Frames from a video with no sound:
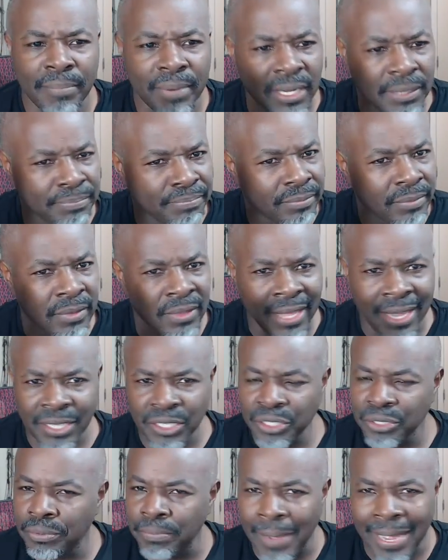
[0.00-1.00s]
But that
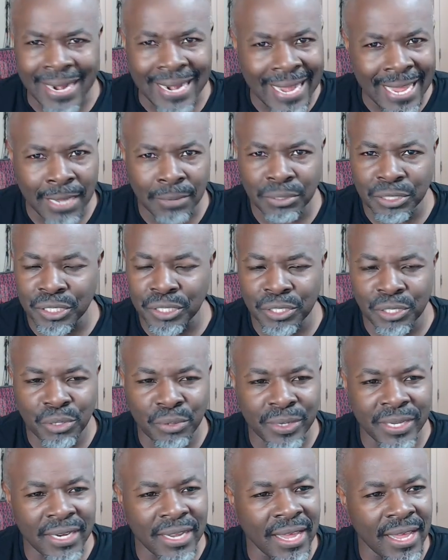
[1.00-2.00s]
sh- my name should
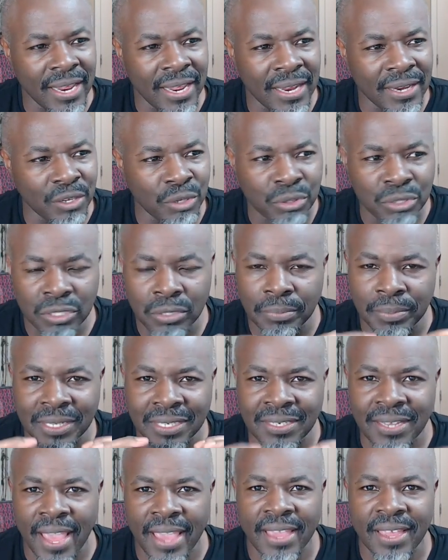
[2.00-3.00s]
do it, and you should be
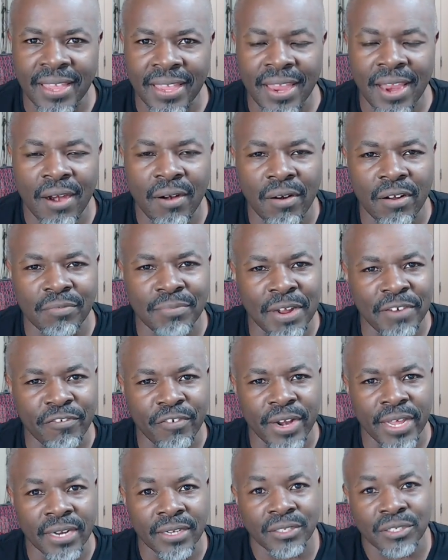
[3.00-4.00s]
taken care of, my
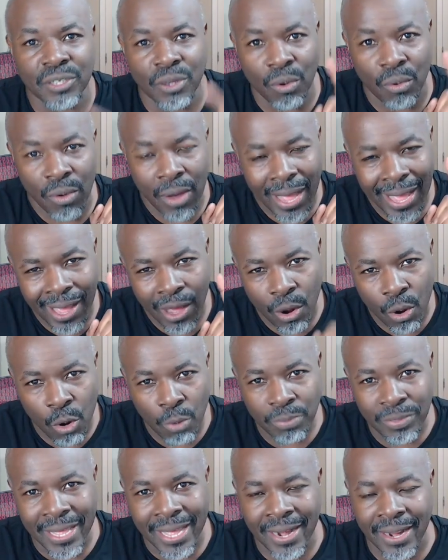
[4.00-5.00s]
friend. So I
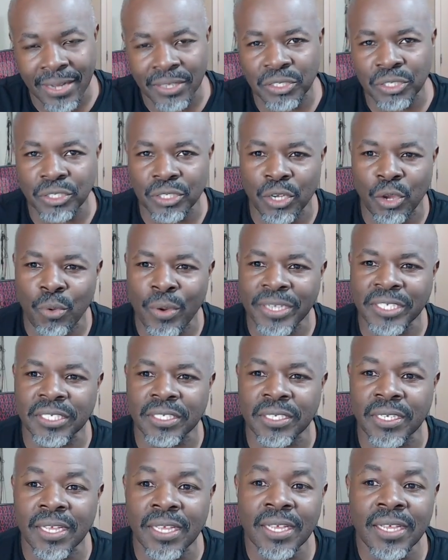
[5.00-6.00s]
hope that answers your
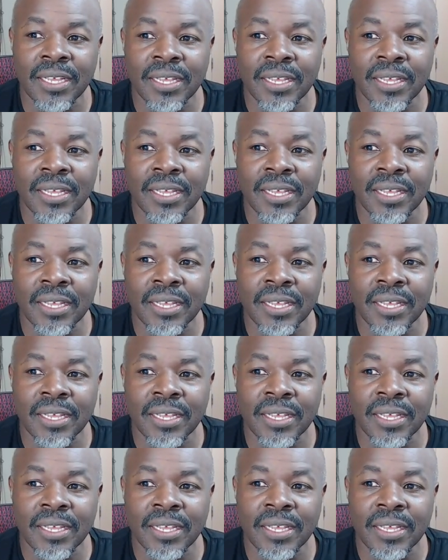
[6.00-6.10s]
question.